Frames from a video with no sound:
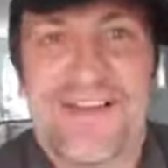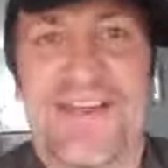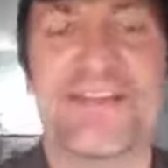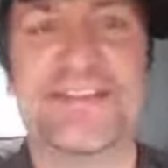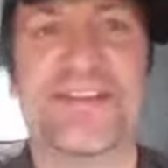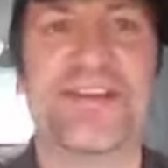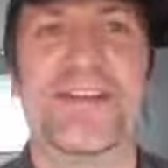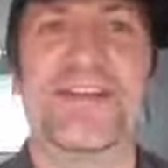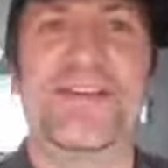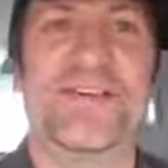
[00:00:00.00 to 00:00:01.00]
insight
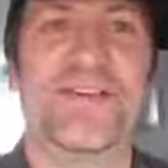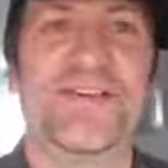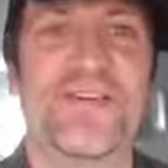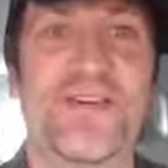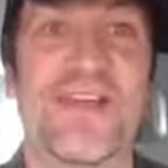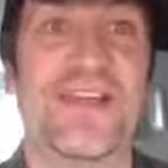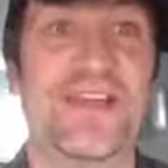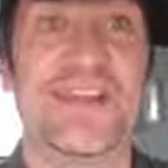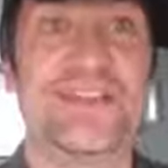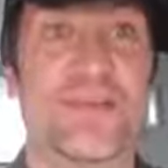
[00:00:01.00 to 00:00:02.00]
into
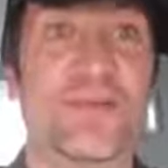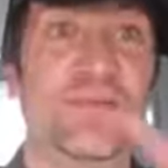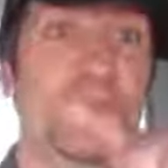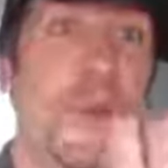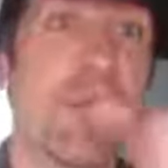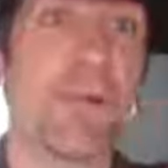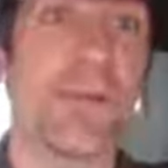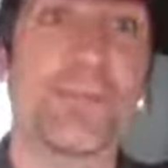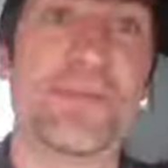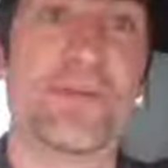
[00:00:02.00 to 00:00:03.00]
nested loops, blah, blah,
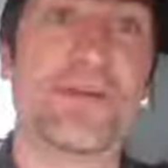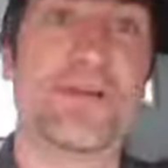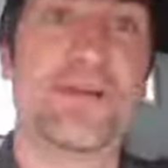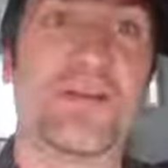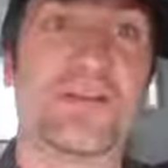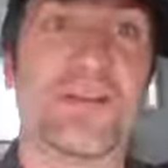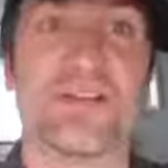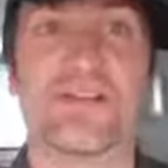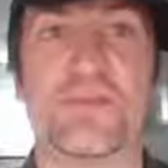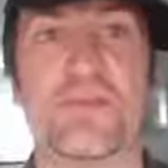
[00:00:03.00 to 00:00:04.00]
blah,
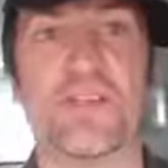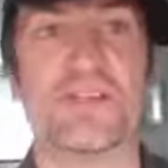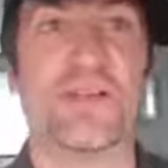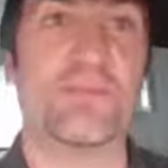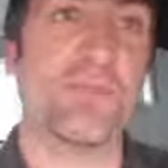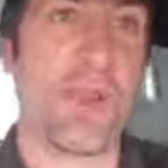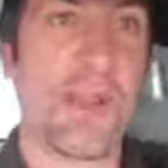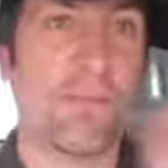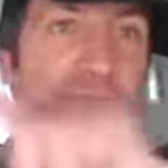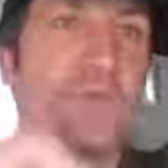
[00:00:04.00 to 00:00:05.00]
telling stories and blah,
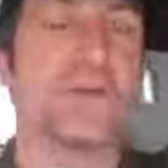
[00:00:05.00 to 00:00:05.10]
blah, blah,